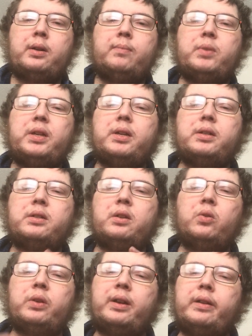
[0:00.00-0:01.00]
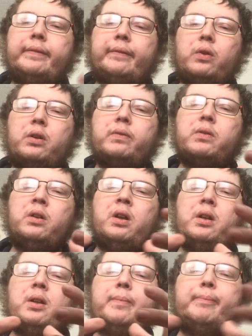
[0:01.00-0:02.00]
Because it'll get in front of a
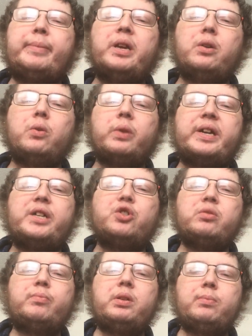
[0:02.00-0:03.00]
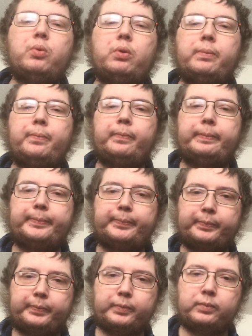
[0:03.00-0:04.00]
bigger range of people.
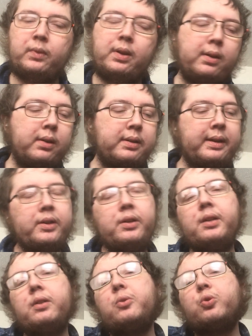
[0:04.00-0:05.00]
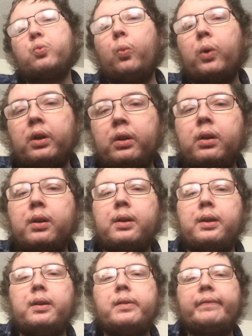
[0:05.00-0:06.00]
Now you can use one
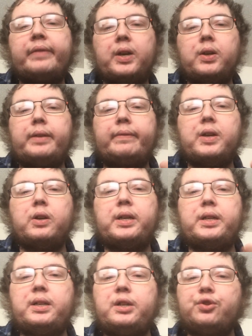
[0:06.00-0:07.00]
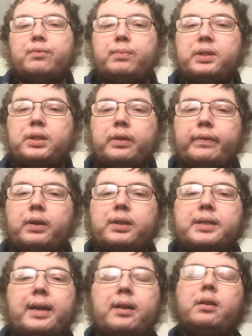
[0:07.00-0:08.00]
very, very niche specific
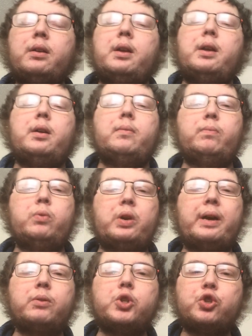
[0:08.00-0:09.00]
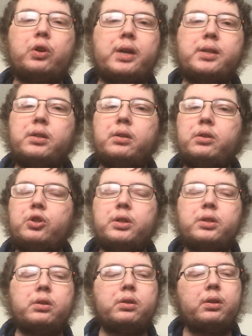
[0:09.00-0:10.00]
tag, but I would try to
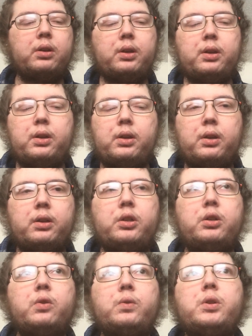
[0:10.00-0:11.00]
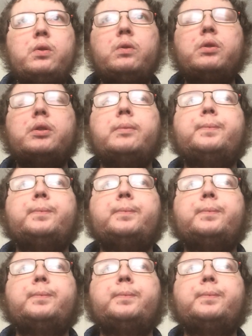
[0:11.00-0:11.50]
just, use